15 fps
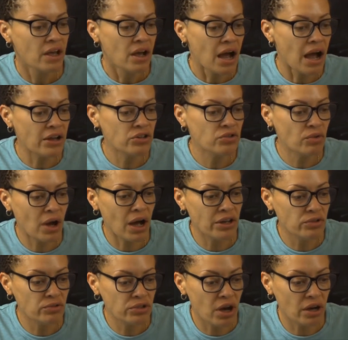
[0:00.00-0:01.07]
how
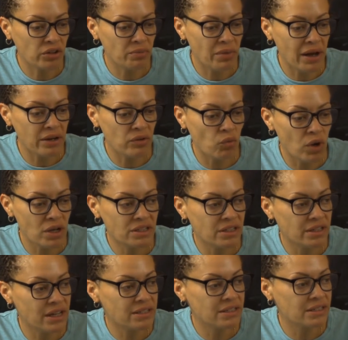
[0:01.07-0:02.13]
you talked about it wasn't
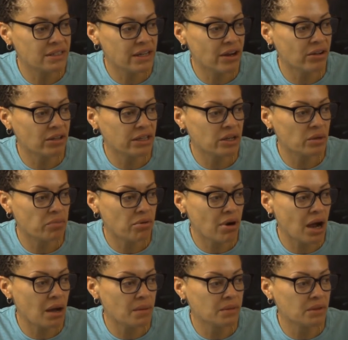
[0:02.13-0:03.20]
necessarily a
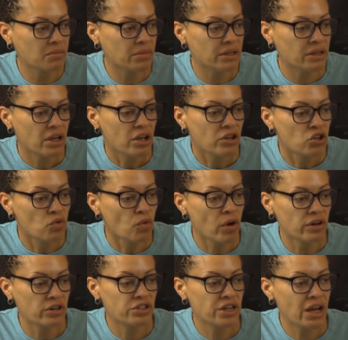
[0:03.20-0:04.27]
problem and you
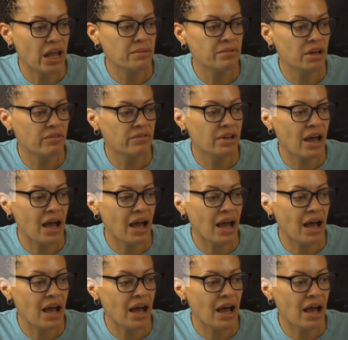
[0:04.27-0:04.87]
weren't ashamed of it.